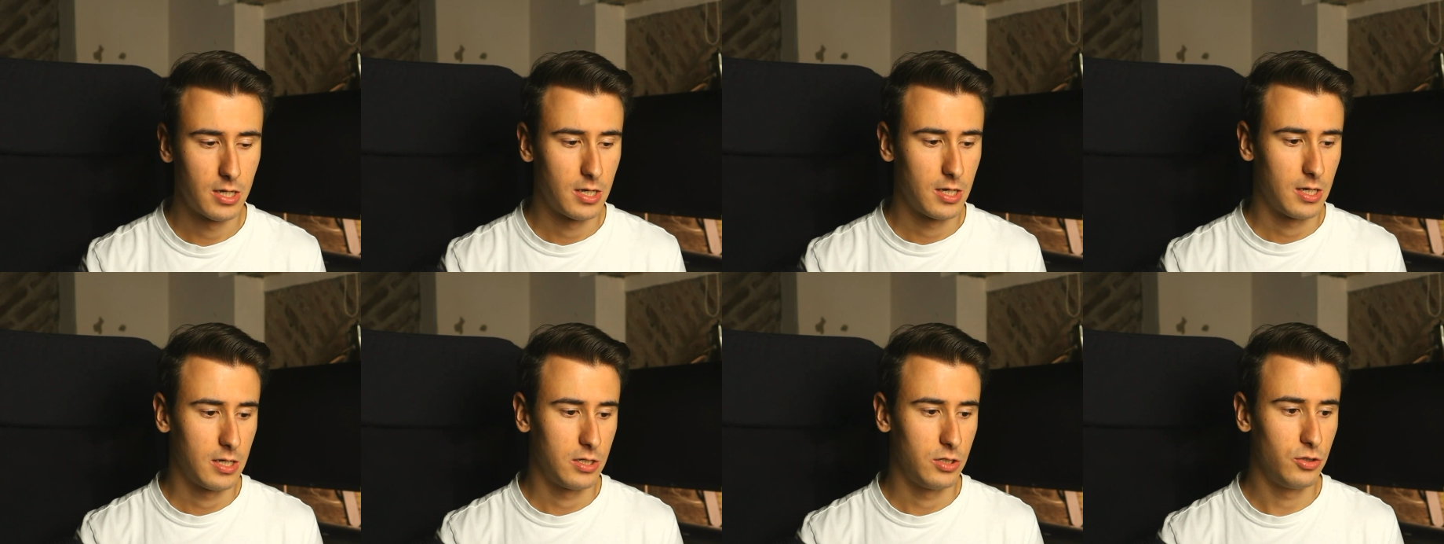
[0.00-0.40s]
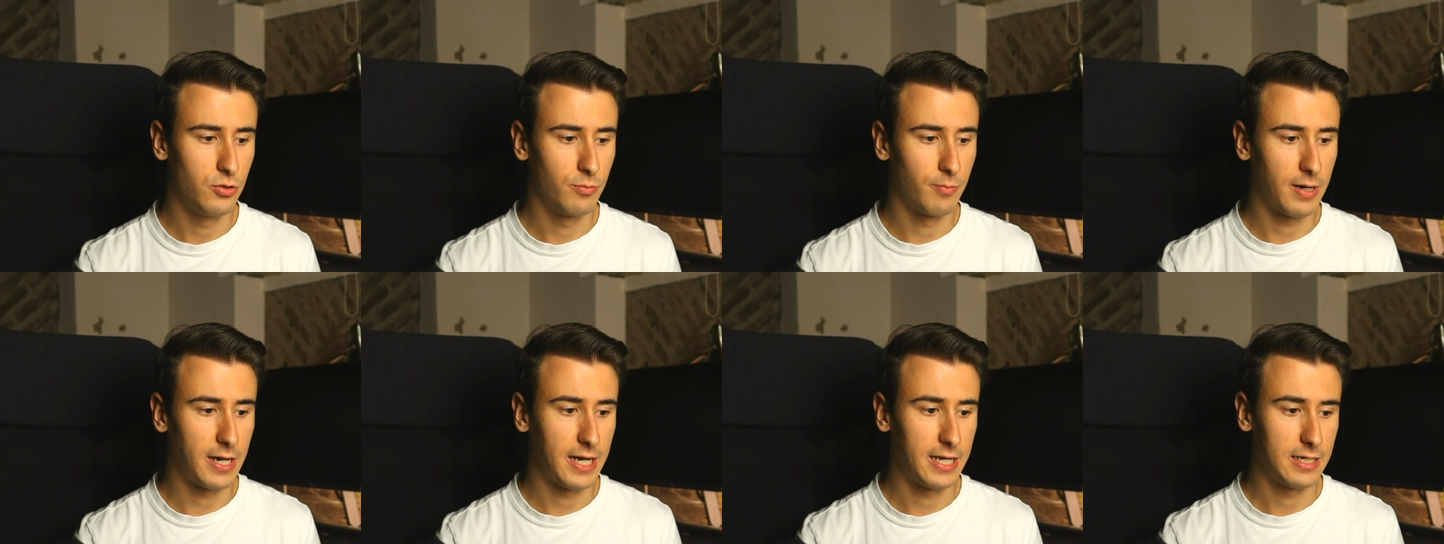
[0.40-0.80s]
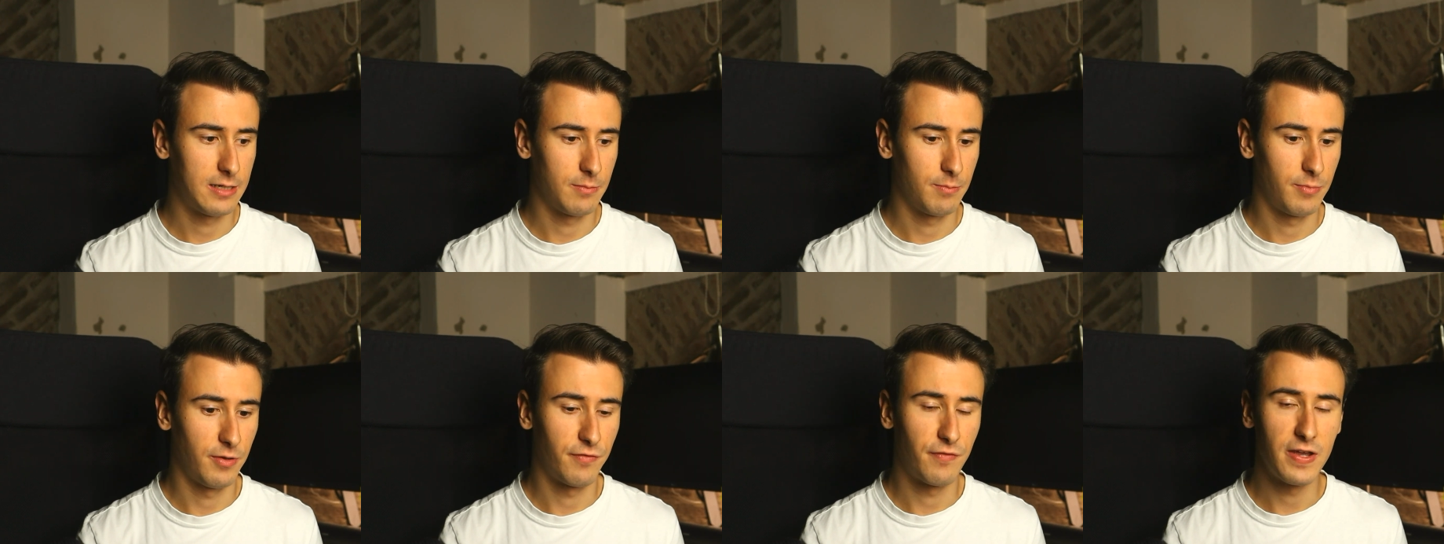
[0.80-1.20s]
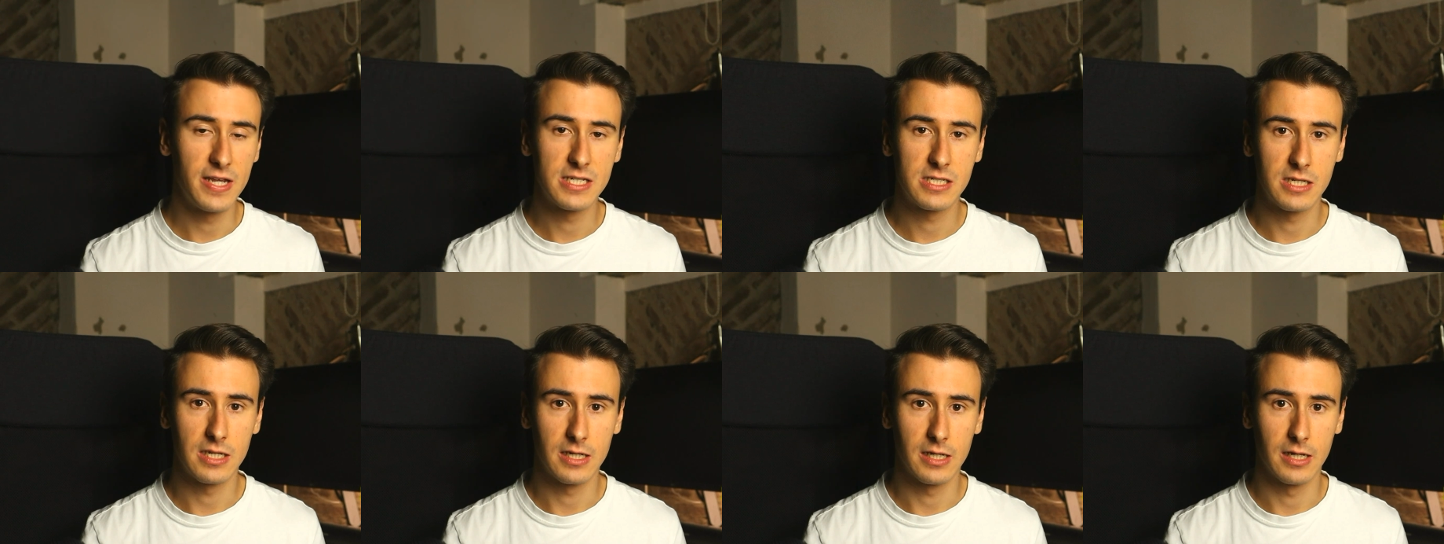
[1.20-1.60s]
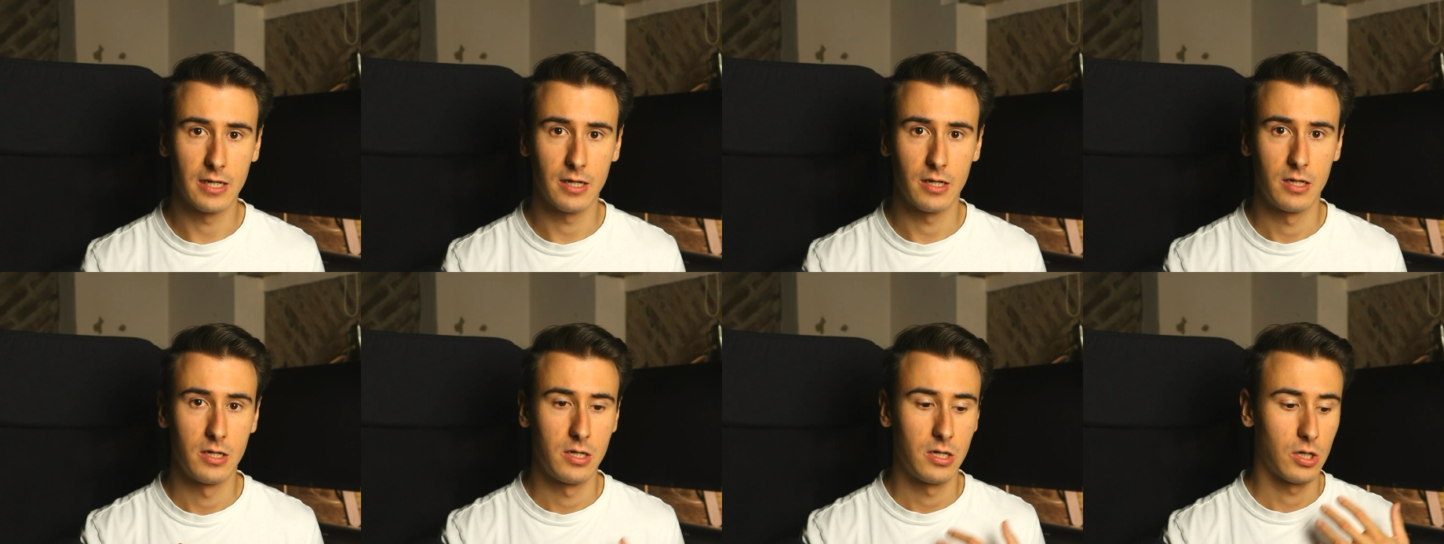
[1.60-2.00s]
you might be facing
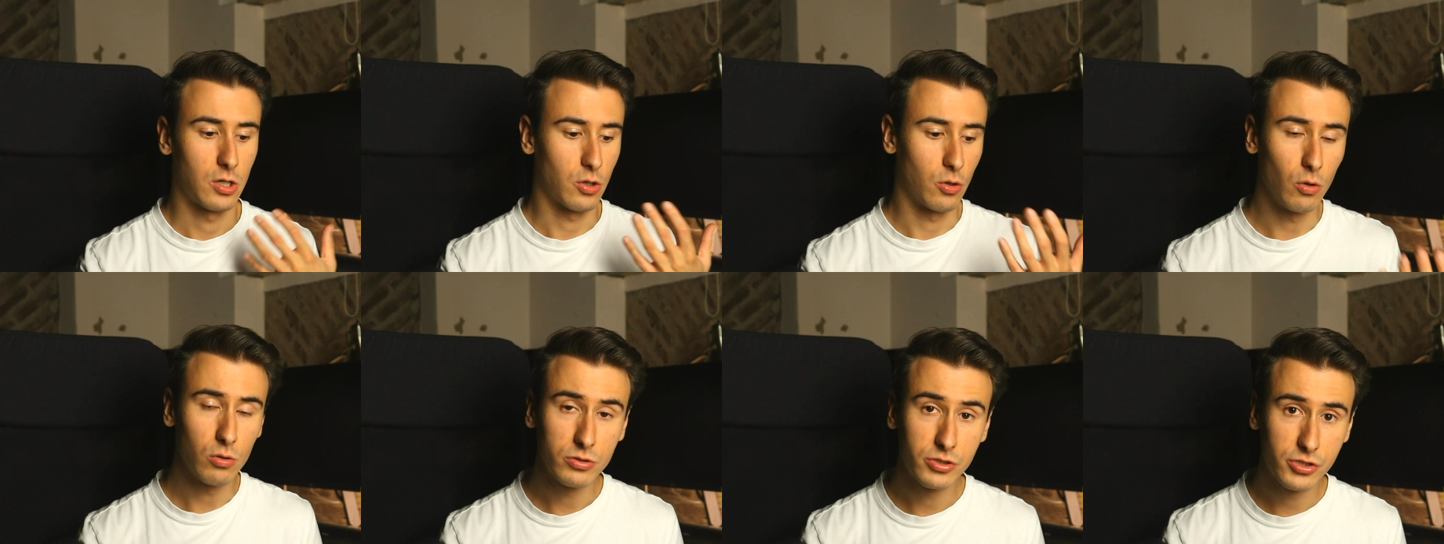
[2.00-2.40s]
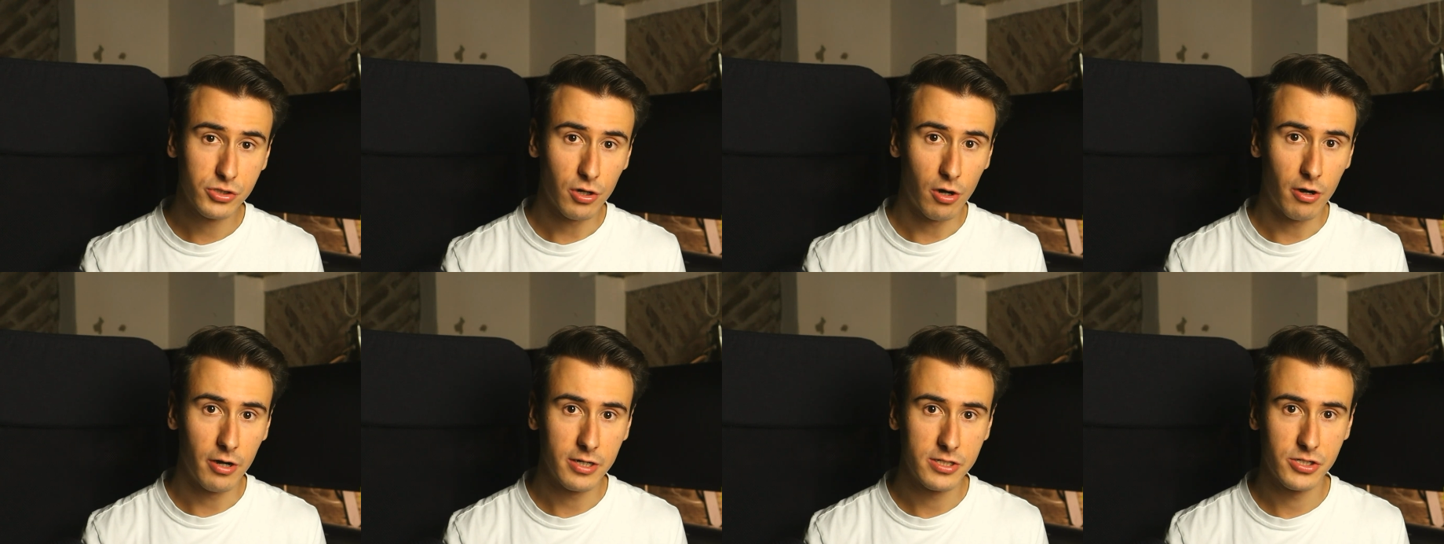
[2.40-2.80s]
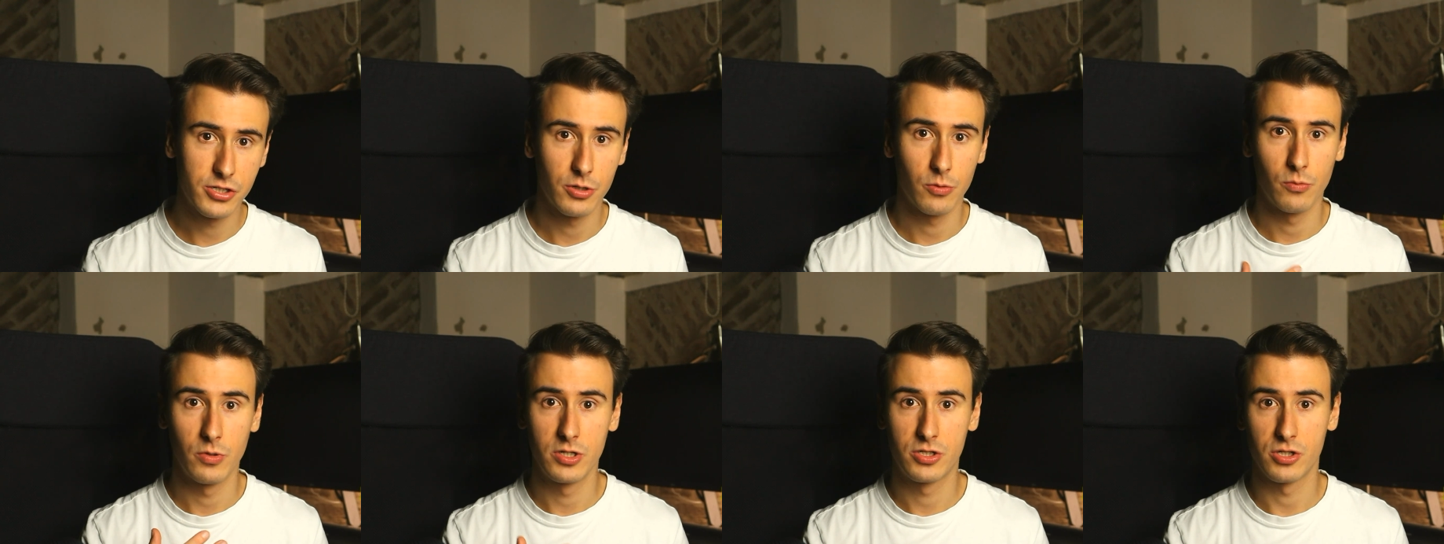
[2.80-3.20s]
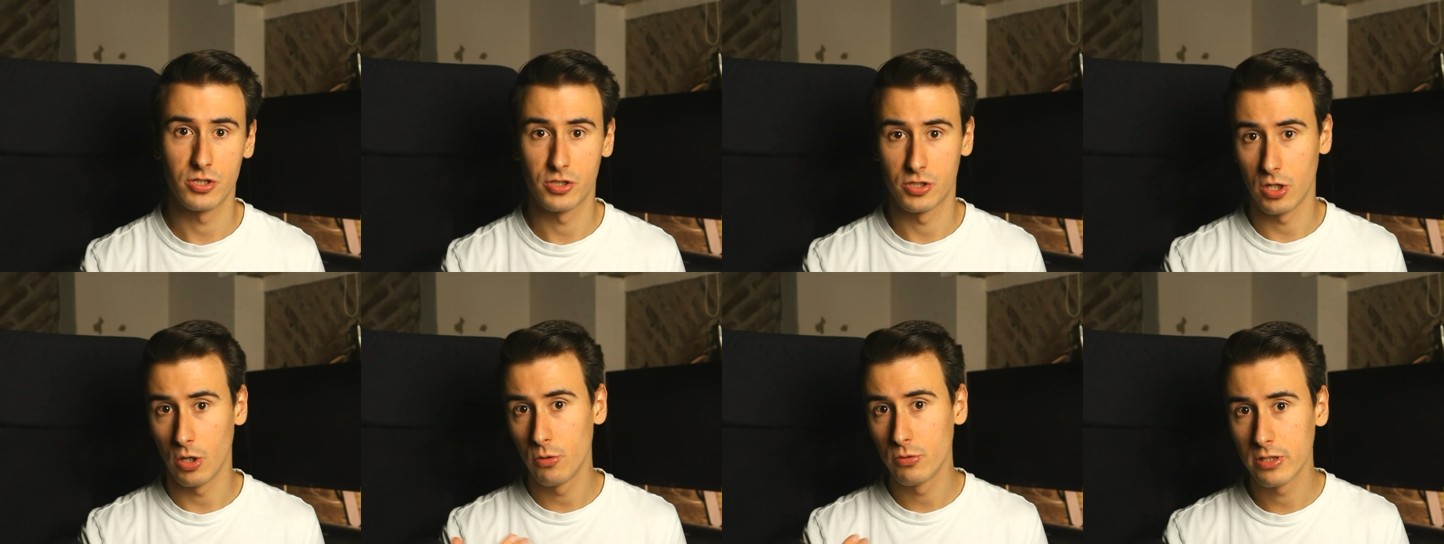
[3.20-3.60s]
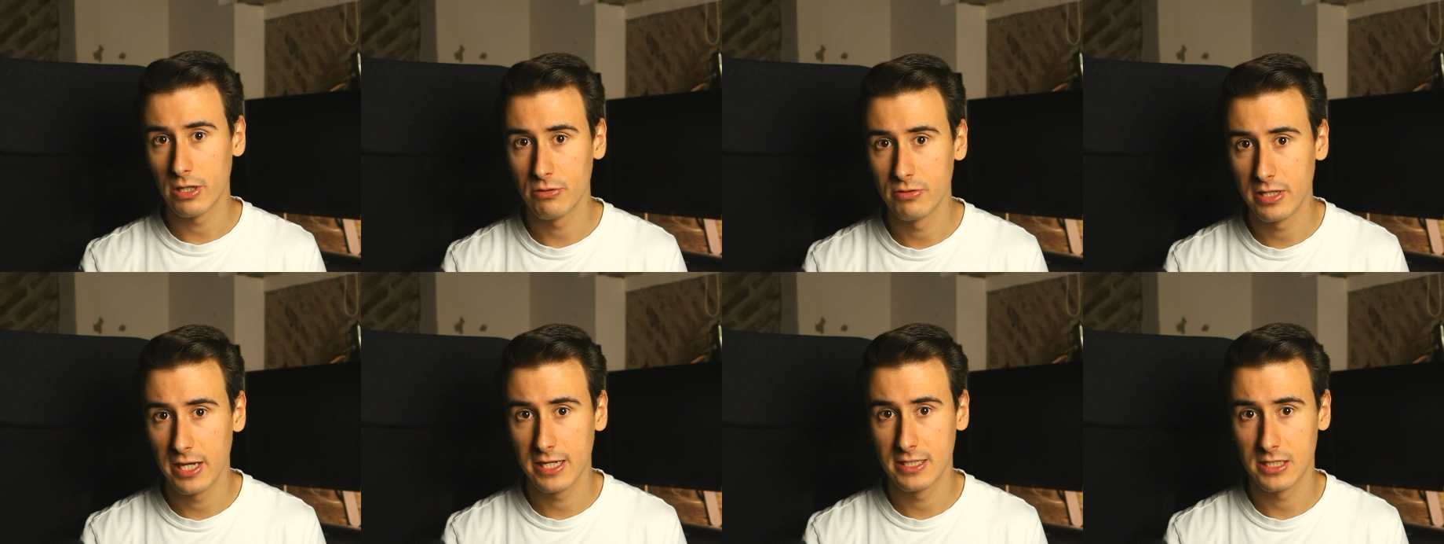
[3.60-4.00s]
cold starts which slow down
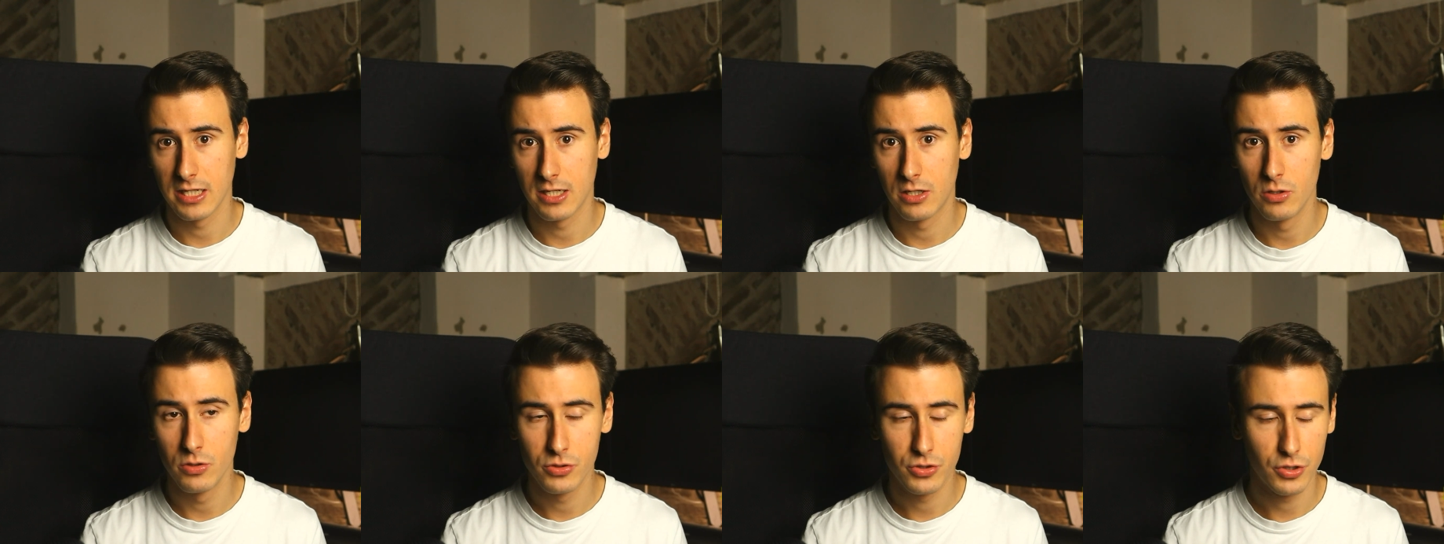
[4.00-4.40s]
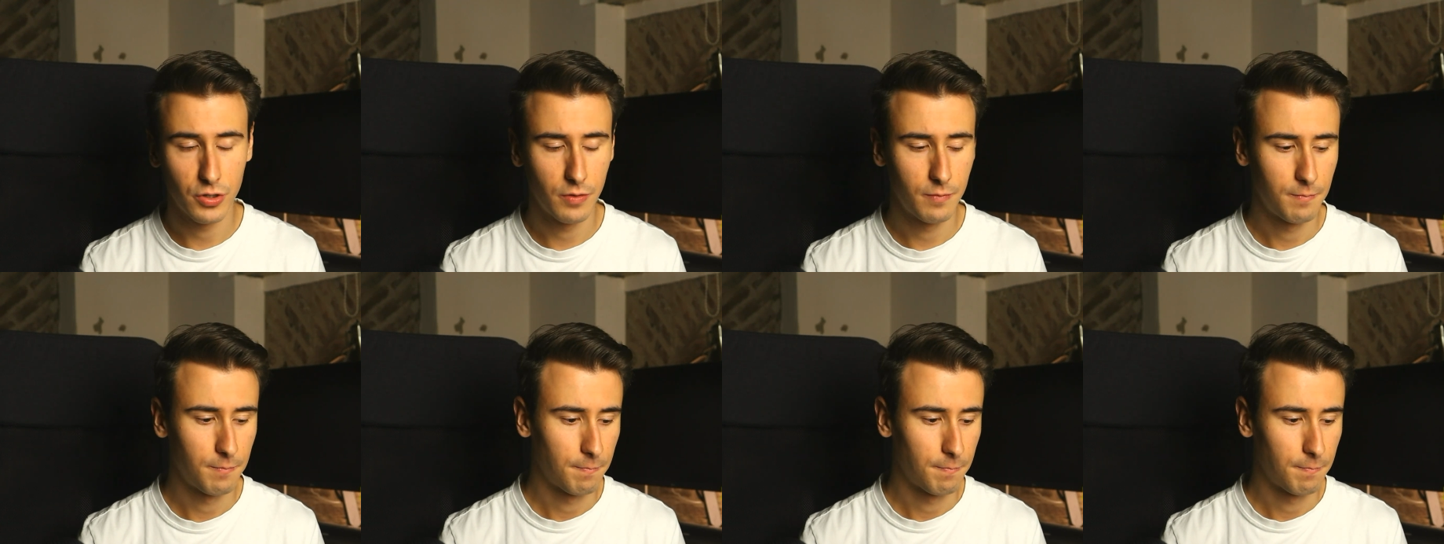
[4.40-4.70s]
the execution.